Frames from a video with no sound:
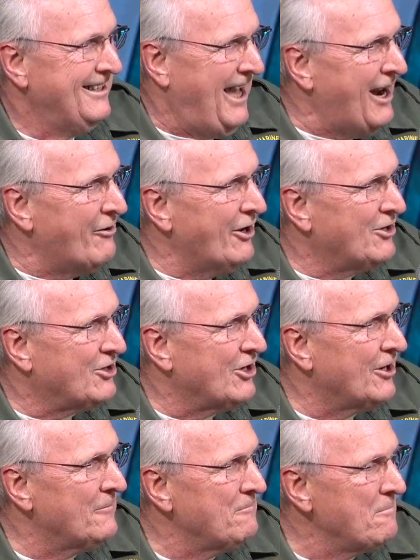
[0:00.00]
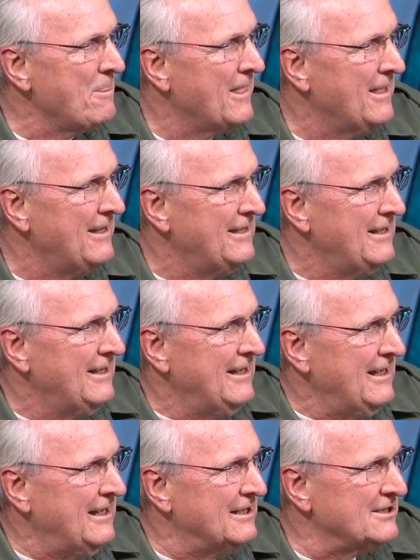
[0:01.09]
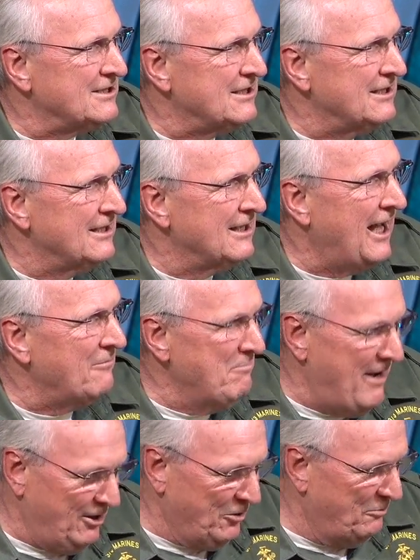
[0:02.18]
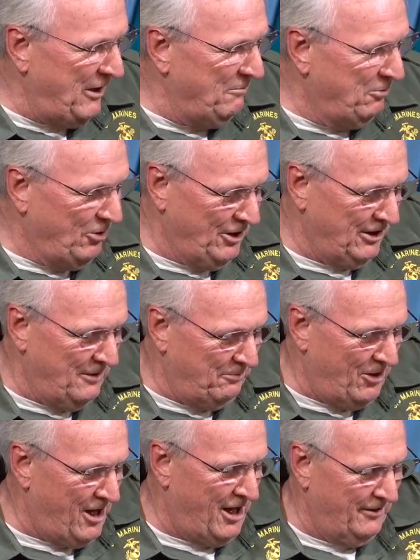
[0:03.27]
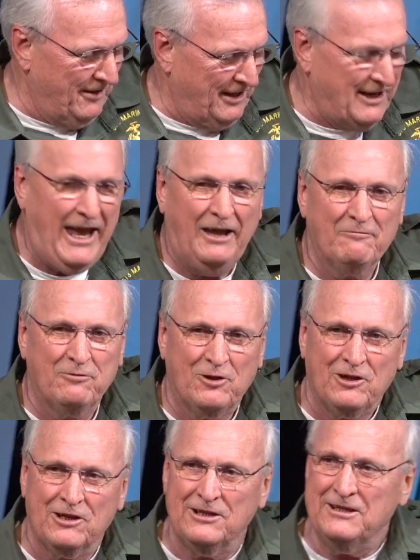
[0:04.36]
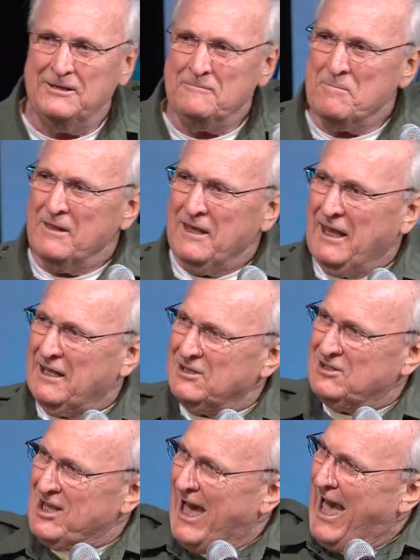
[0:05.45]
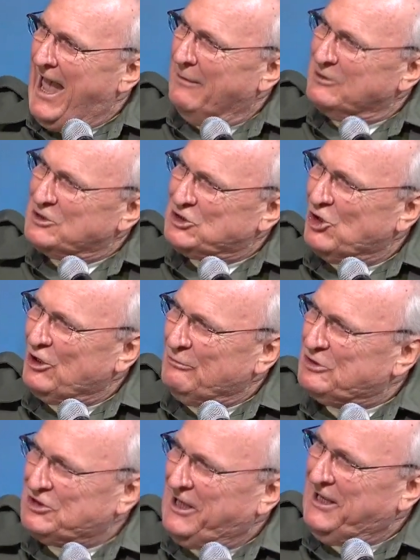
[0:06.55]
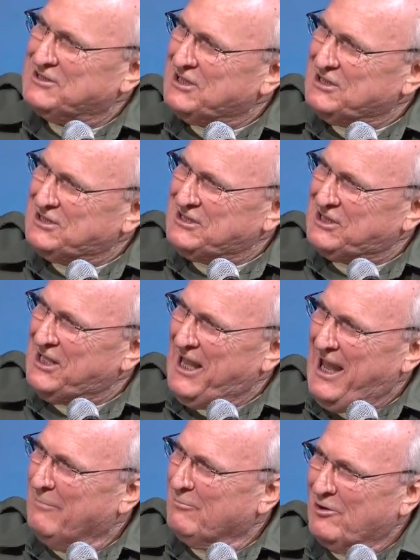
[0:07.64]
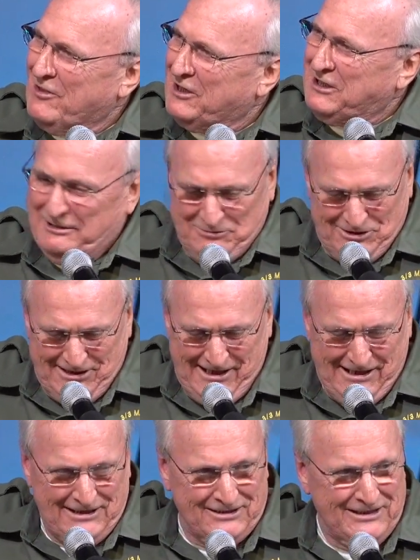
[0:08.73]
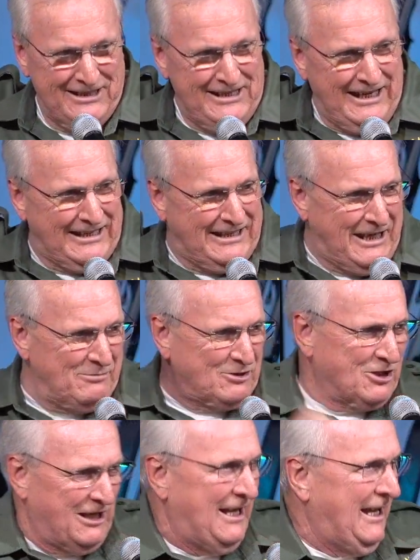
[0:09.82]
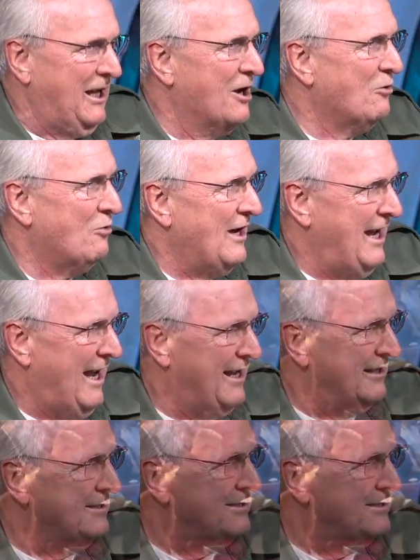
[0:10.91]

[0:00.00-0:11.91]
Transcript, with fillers: character is like metal being put upon an anvil. And time and circumstances is the hammer that comes down and keeps clanging away at it.